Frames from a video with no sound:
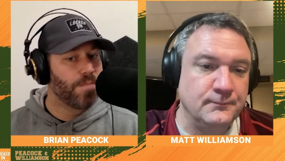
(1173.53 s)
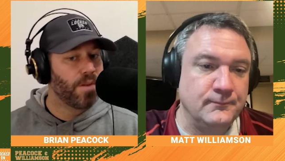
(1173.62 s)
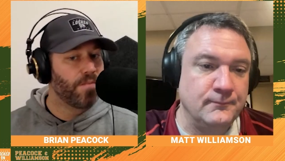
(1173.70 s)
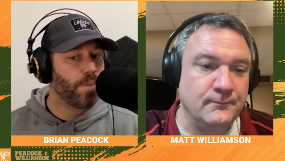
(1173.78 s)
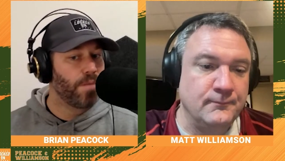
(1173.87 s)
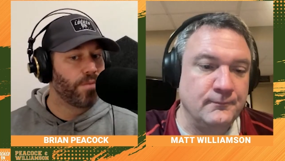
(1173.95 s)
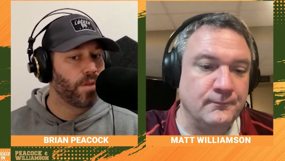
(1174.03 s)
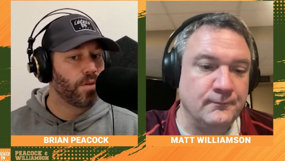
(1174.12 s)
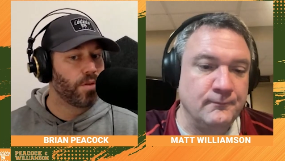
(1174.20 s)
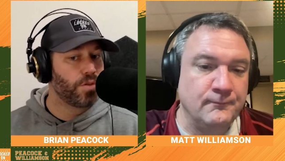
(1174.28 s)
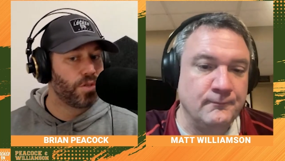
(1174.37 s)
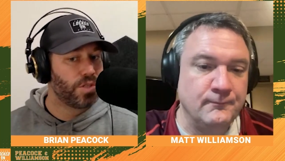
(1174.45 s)
Speaker 1: But if Buffalo
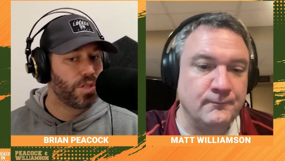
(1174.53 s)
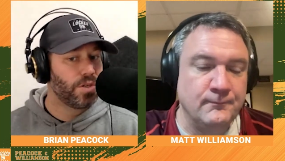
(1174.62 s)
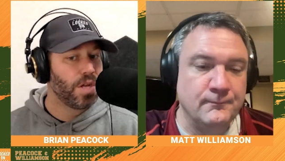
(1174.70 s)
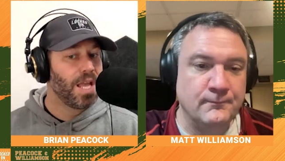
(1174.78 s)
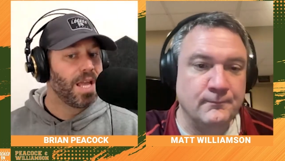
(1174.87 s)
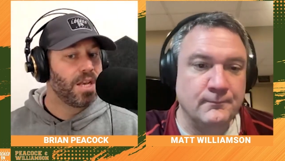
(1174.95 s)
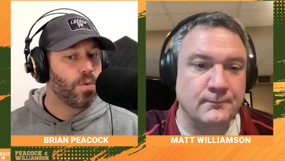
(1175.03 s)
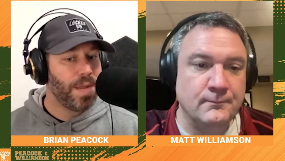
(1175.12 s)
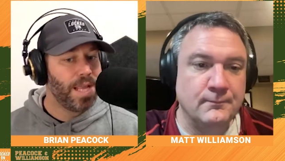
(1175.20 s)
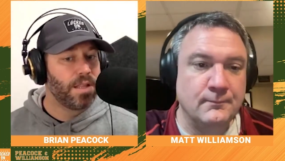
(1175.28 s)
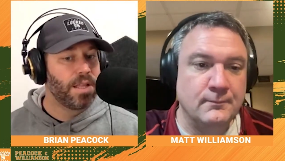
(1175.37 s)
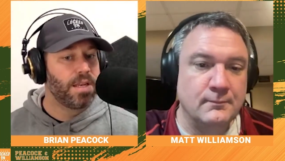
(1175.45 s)
loses to New
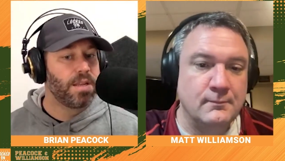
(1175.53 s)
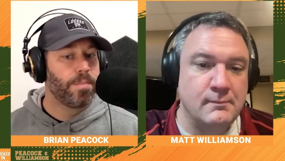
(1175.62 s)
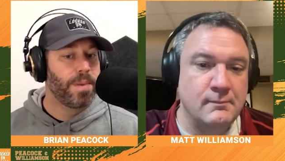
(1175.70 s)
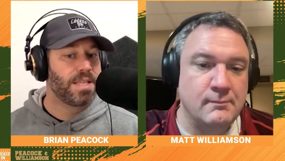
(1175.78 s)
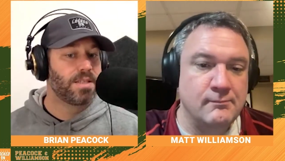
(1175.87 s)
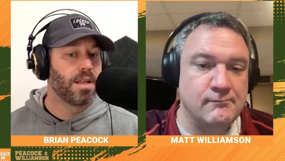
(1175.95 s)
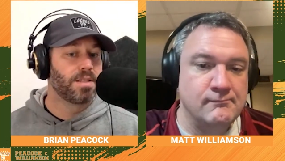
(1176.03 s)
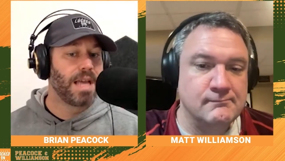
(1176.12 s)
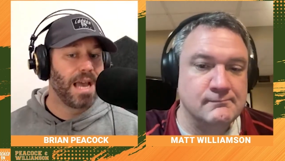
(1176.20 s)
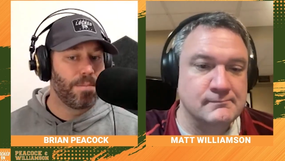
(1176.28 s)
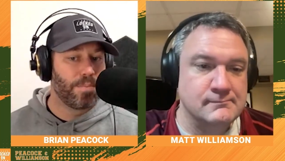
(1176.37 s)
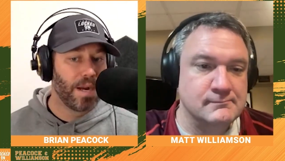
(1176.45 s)
England based on
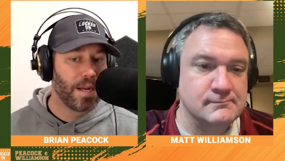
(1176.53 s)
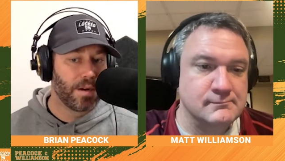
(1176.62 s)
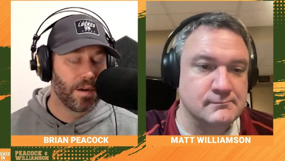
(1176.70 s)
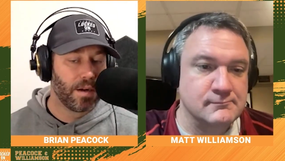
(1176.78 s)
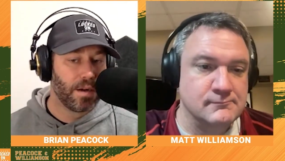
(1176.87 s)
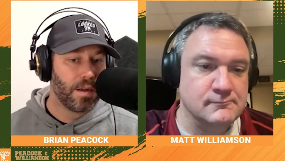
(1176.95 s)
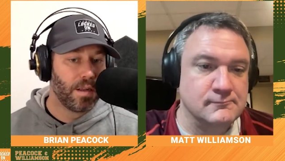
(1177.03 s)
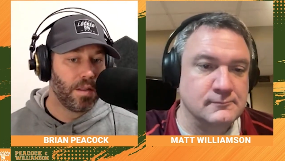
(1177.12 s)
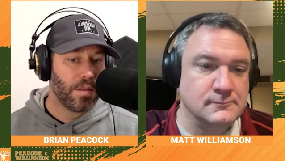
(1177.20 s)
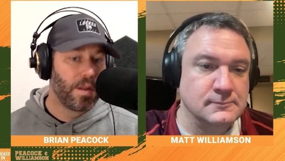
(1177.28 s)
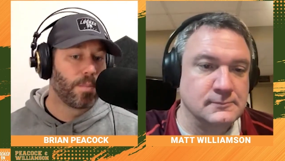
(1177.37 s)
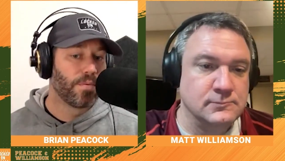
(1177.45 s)
tiebreaker,
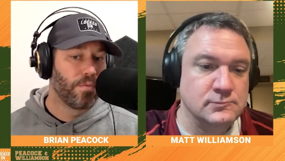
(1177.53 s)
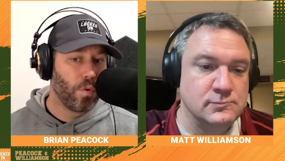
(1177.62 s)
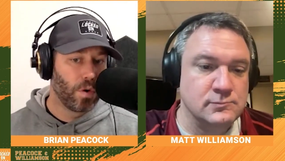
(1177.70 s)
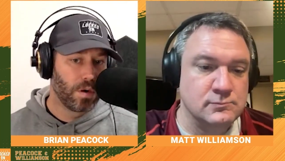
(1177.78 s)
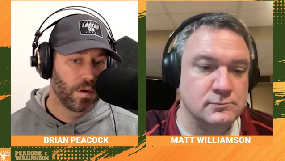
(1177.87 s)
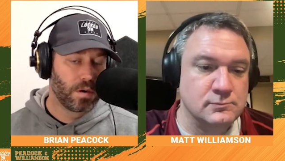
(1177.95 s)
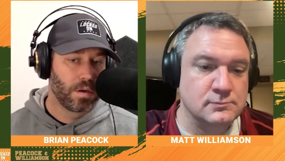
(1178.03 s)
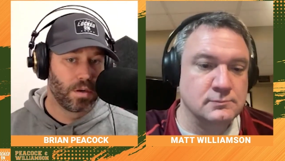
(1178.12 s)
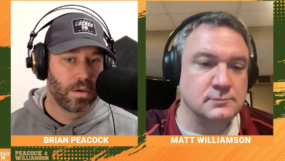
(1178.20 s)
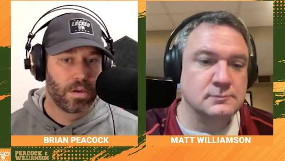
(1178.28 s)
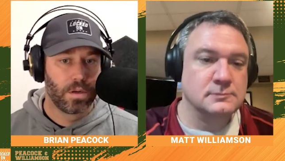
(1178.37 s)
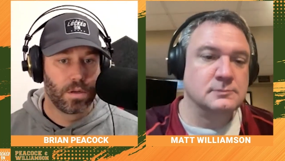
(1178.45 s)
the number four.
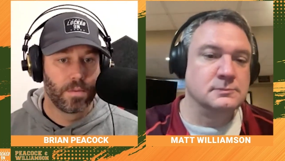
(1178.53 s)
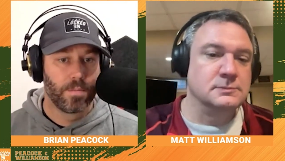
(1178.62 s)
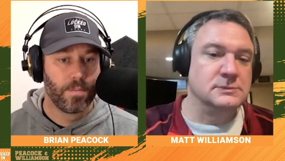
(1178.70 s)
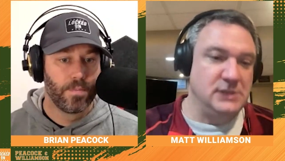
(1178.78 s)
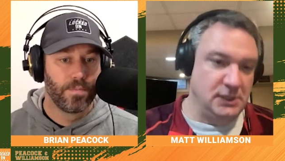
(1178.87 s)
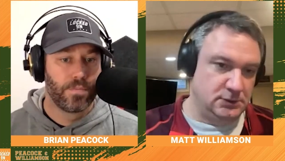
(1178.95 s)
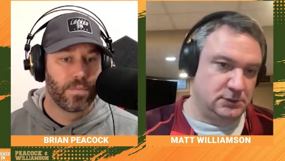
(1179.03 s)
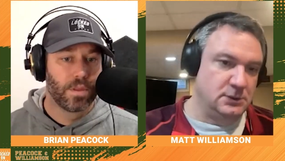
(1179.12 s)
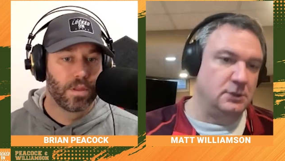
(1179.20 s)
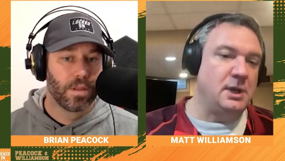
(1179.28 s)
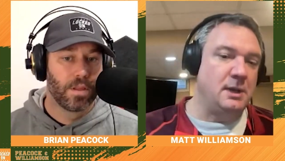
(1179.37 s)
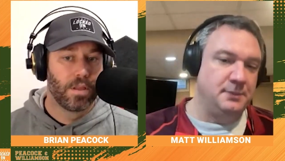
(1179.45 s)
Speaker 2: Yes.
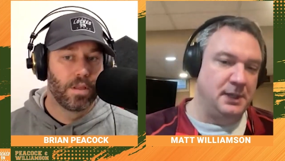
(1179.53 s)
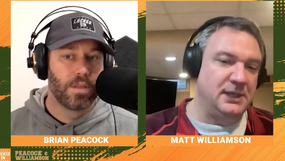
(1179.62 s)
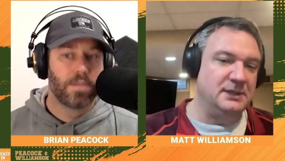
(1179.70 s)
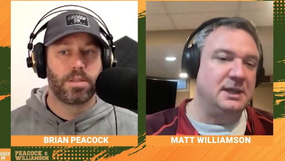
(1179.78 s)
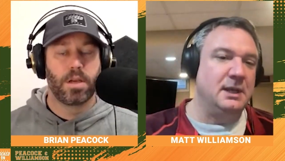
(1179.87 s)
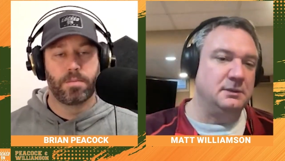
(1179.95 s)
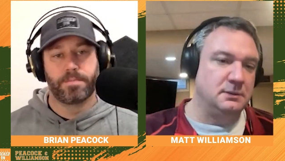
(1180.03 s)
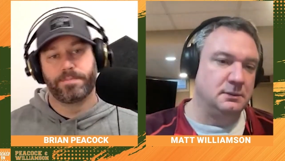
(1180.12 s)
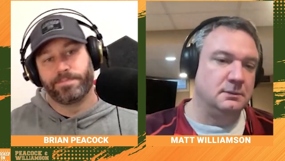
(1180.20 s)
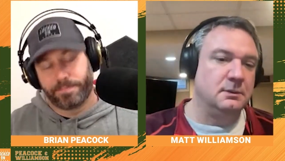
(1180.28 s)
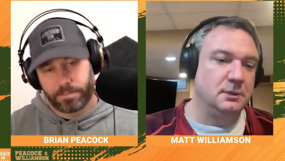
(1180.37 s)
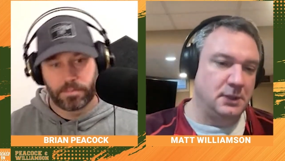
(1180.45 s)
Okay. I get that. So,
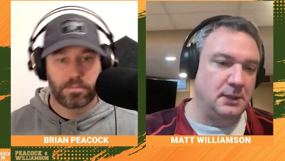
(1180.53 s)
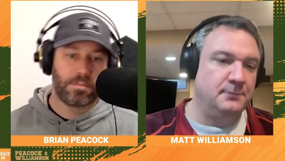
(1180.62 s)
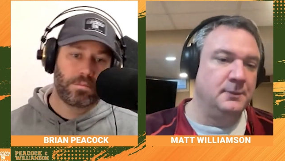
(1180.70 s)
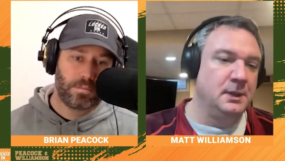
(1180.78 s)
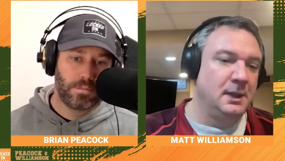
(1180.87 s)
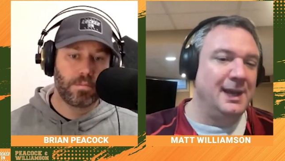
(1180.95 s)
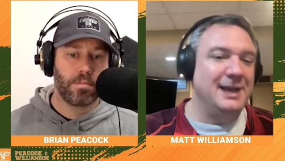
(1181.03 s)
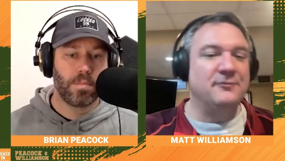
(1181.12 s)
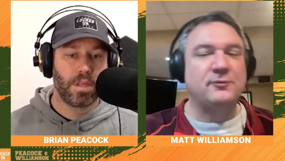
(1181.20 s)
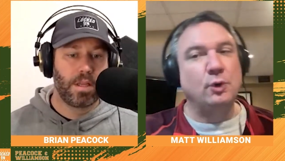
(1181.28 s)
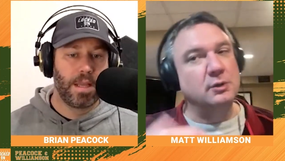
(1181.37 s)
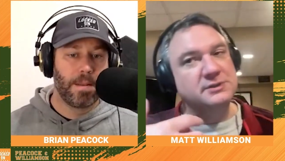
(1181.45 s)
okay and
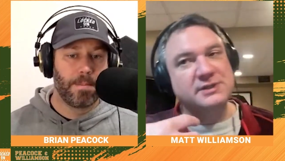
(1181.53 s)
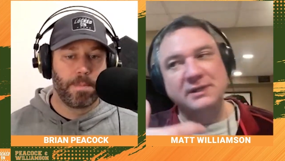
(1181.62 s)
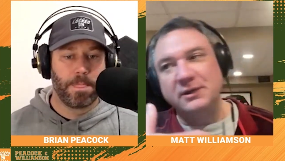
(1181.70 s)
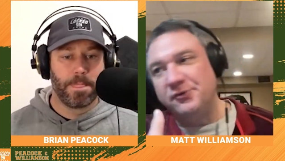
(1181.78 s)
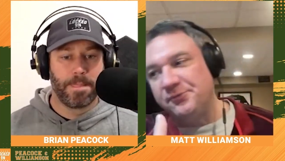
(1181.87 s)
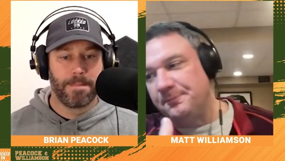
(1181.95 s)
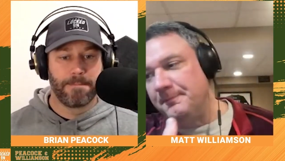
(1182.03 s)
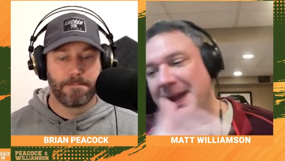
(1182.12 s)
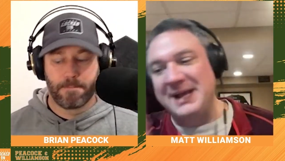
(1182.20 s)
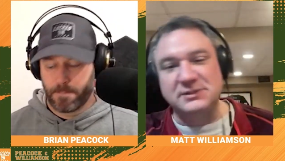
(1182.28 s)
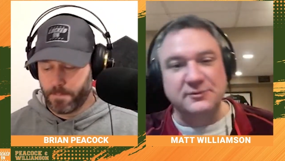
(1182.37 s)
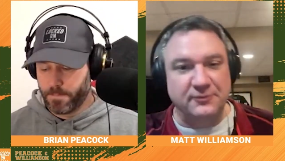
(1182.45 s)
of course, then there's
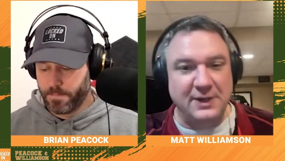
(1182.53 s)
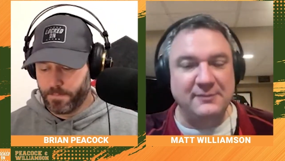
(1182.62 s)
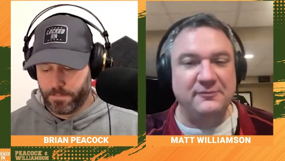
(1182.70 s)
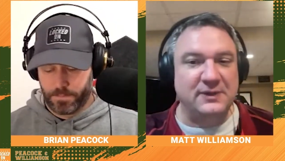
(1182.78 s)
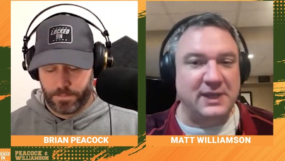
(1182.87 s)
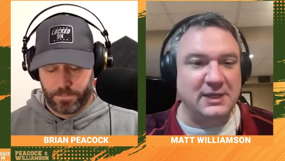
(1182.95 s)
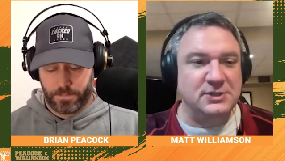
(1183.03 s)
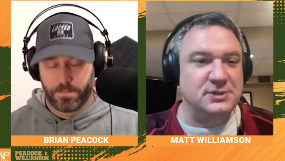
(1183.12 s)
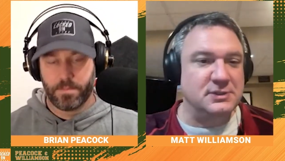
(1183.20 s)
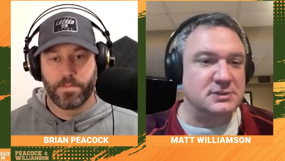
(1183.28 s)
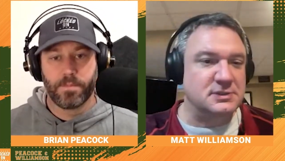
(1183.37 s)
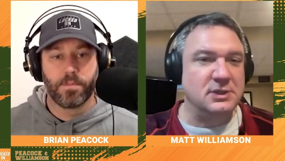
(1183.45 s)
massive
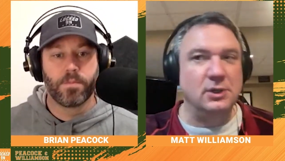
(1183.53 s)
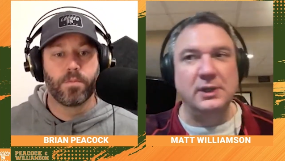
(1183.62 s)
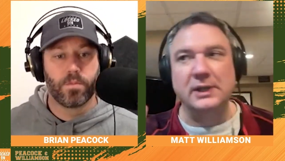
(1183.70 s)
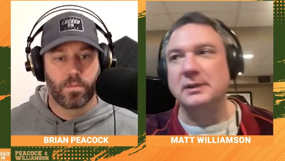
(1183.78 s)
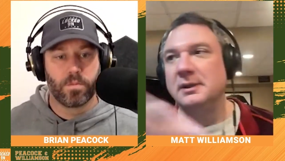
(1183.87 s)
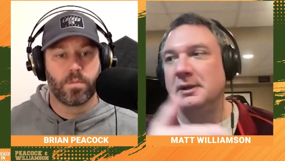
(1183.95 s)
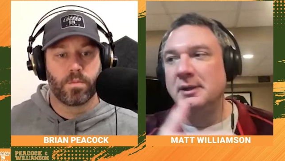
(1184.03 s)
ramifications. You know, like